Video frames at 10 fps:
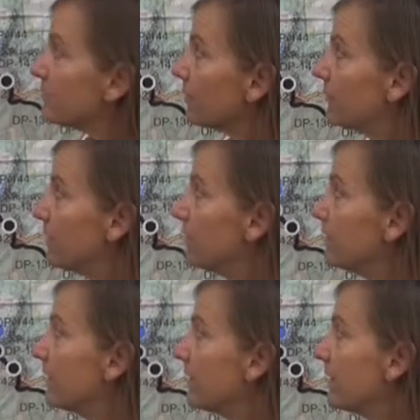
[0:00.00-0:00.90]

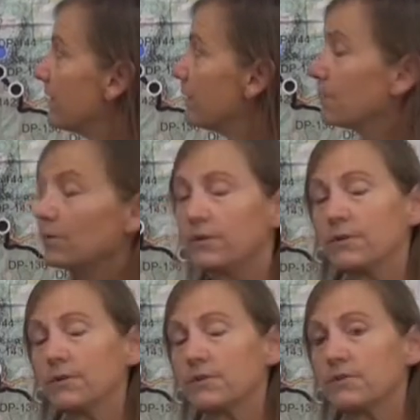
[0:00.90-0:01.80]
review, and
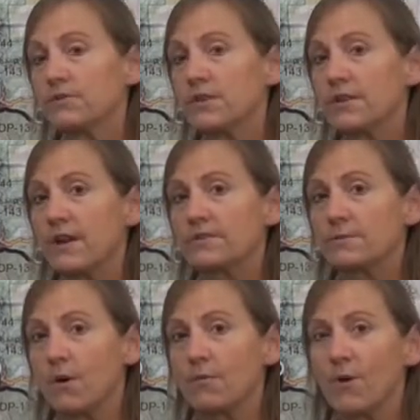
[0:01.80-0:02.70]
we'll see you guys
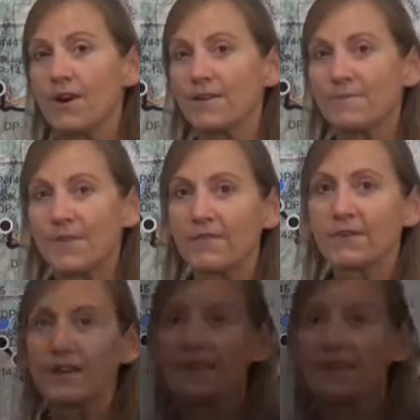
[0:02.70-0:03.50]
tomorrow morning. Have a good